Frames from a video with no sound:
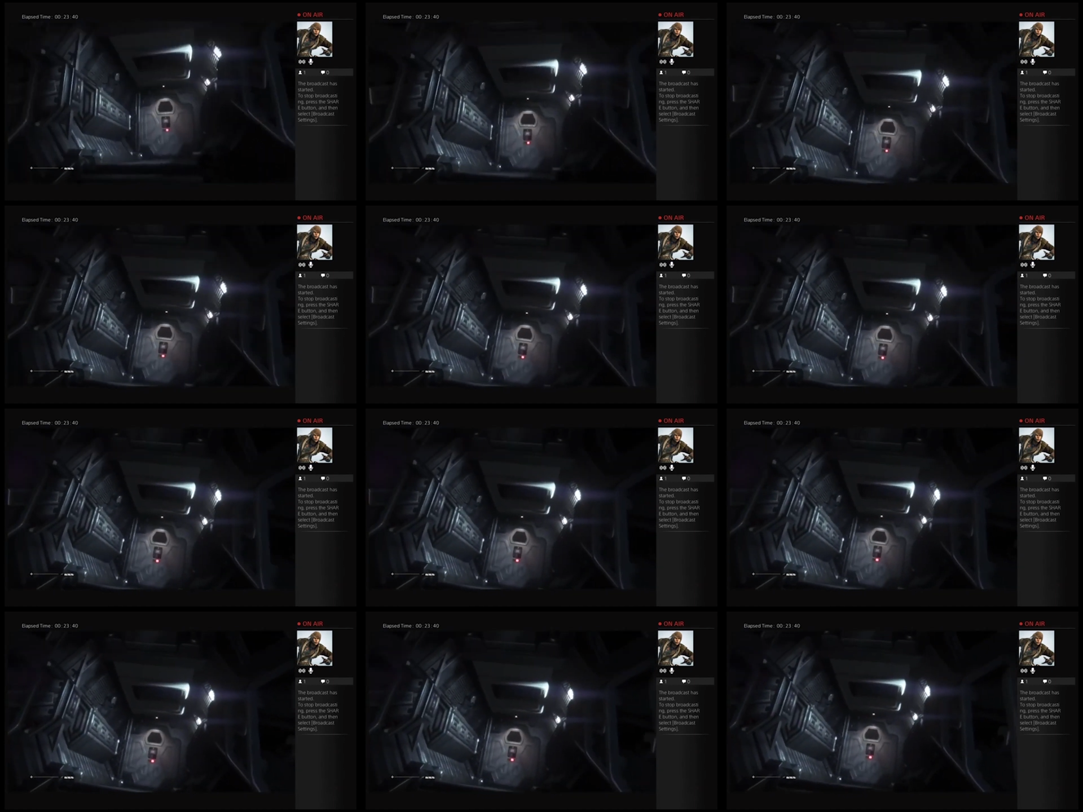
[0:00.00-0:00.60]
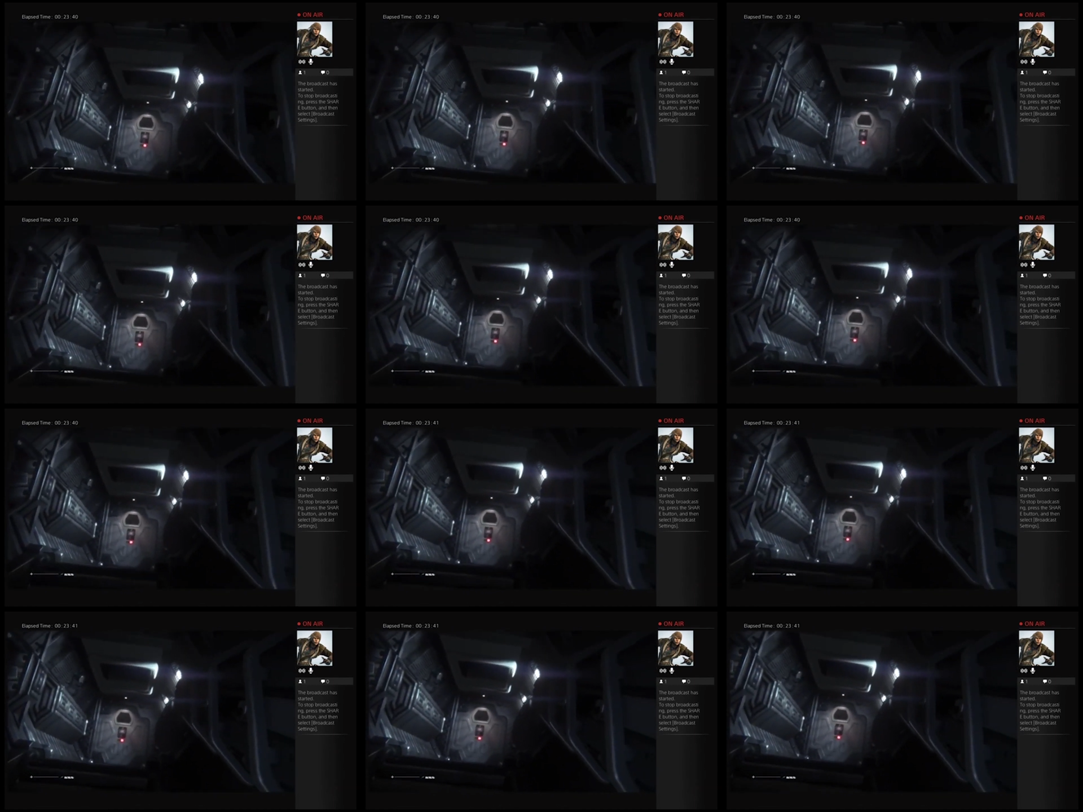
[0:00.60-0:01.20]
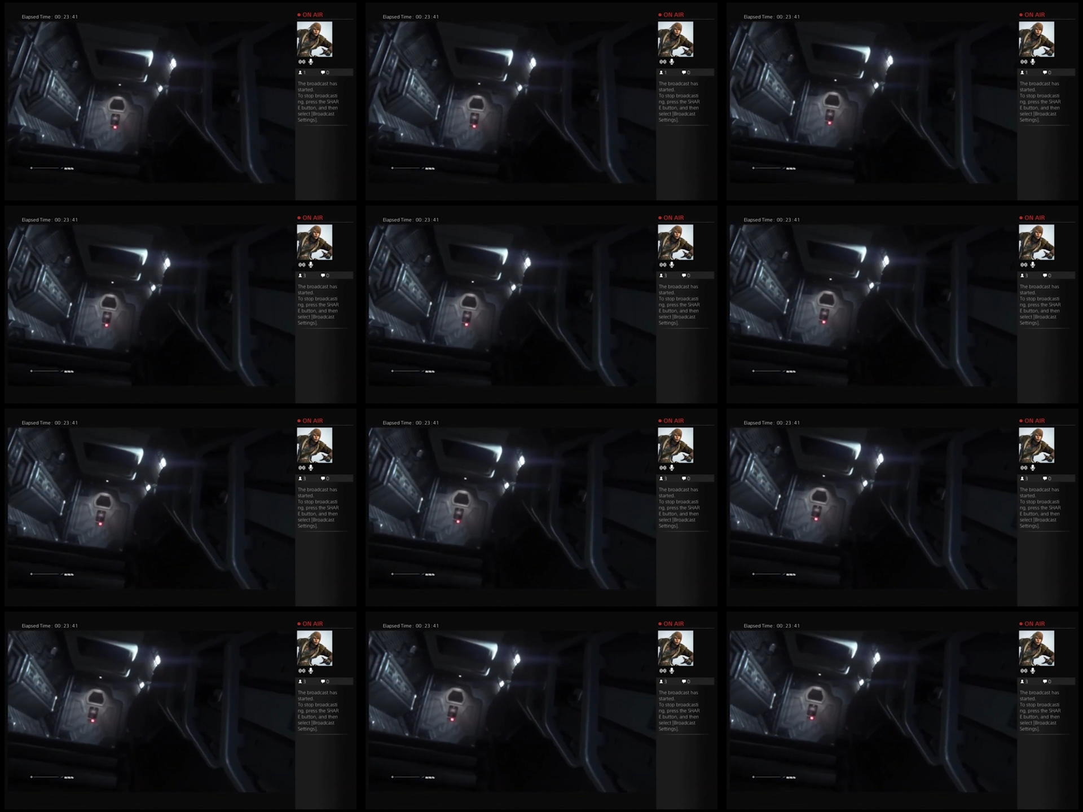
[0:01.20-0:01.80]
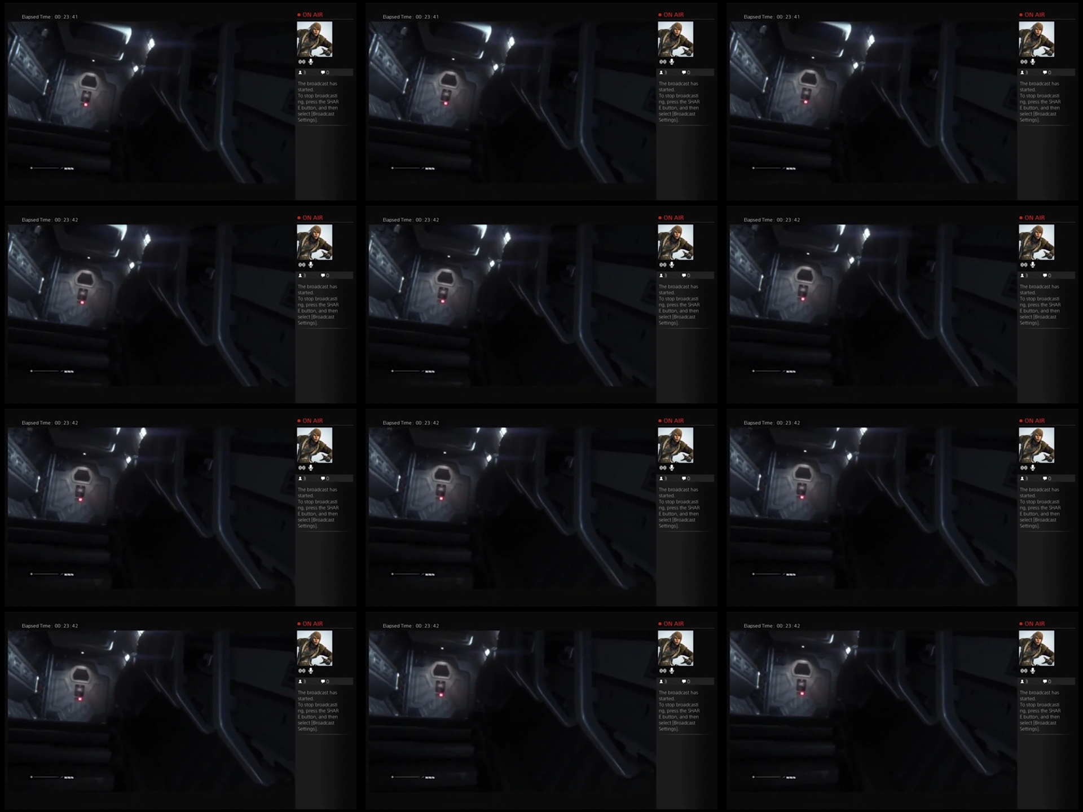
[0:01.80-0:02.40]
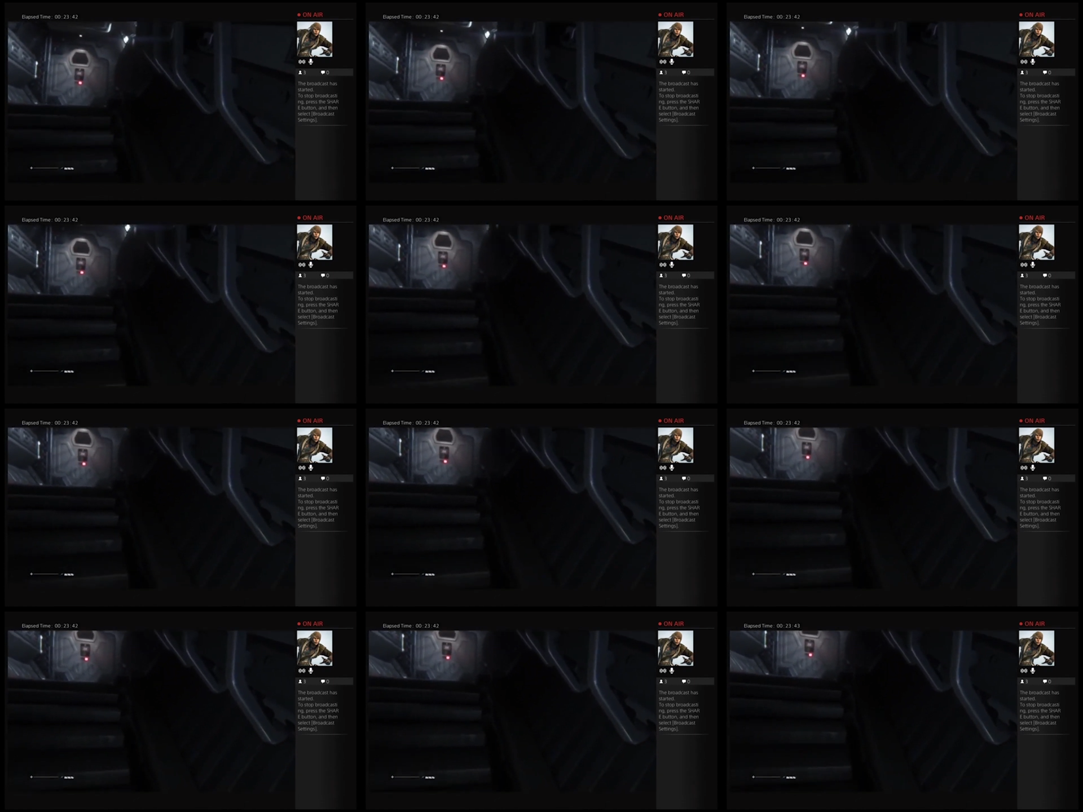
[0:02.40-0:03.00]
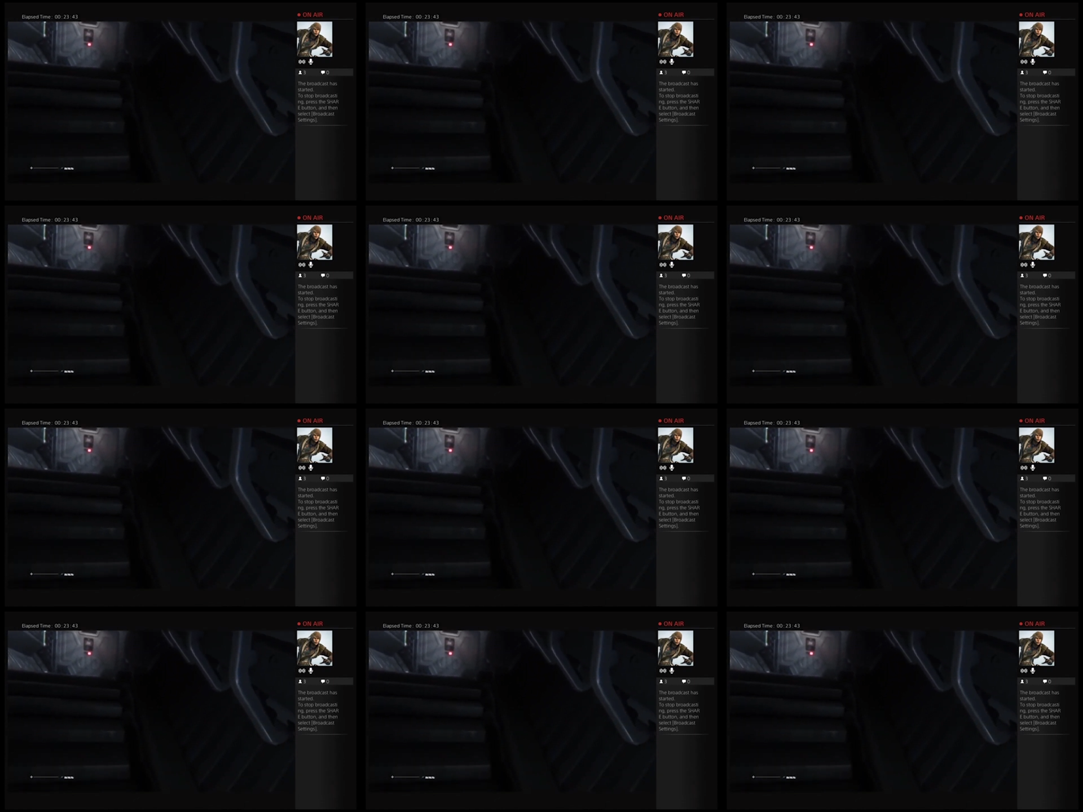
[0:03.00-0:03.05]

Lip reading: [unreadable: no face in view]